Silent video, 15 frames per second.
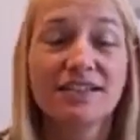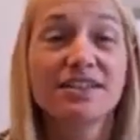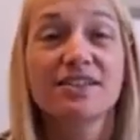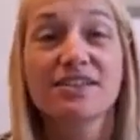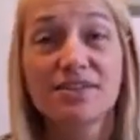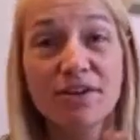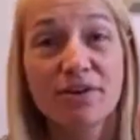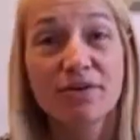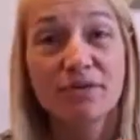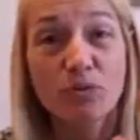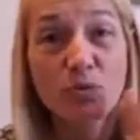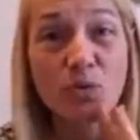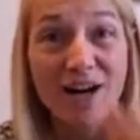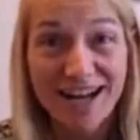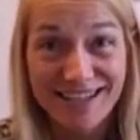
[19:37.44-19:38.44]
So,
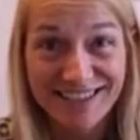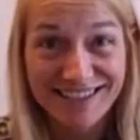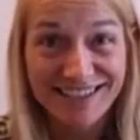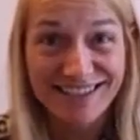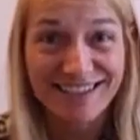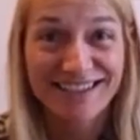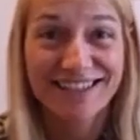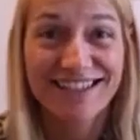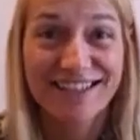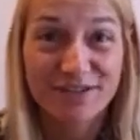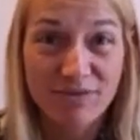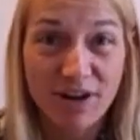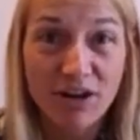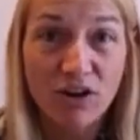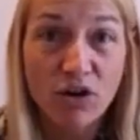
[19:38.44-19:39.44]
what is
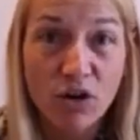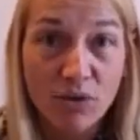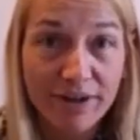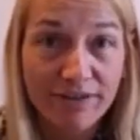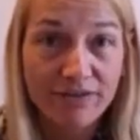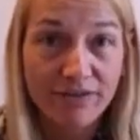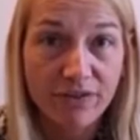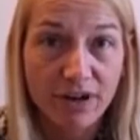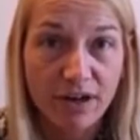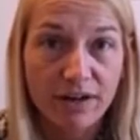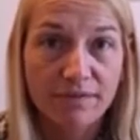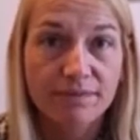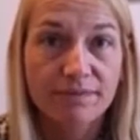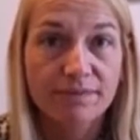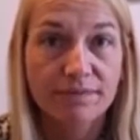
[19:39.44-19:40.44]
what you're going for?
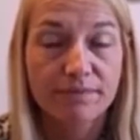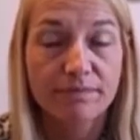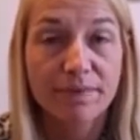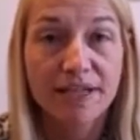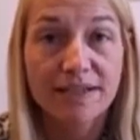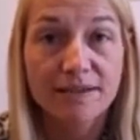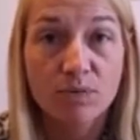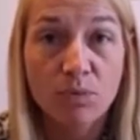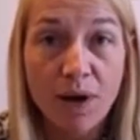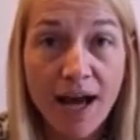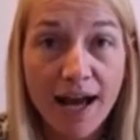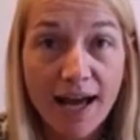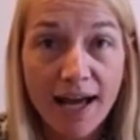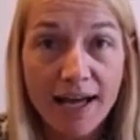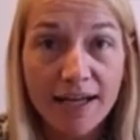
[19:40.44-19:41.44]
Because
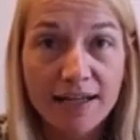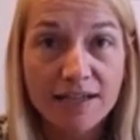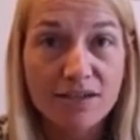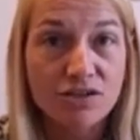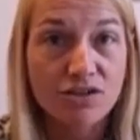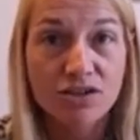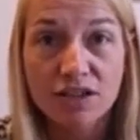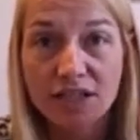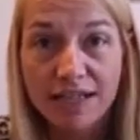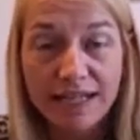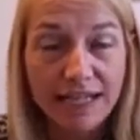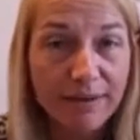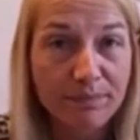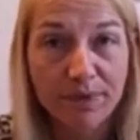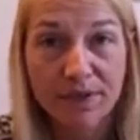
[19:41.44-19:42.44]
why is just going to
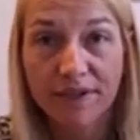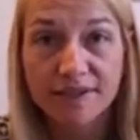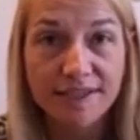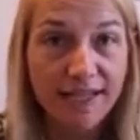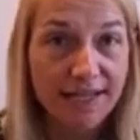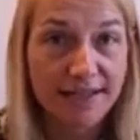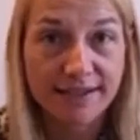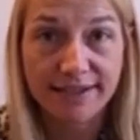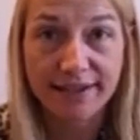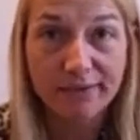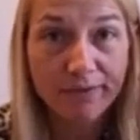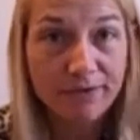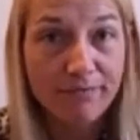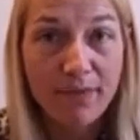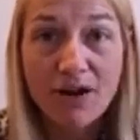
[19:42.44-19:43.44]
keep you dancing
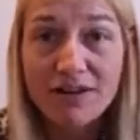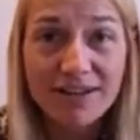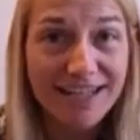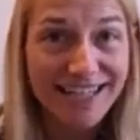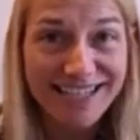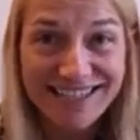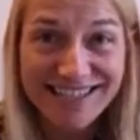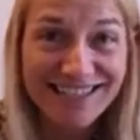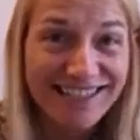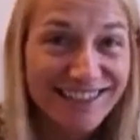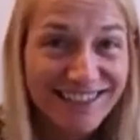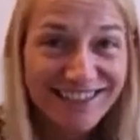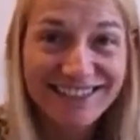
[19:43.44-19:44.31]
with monkeys.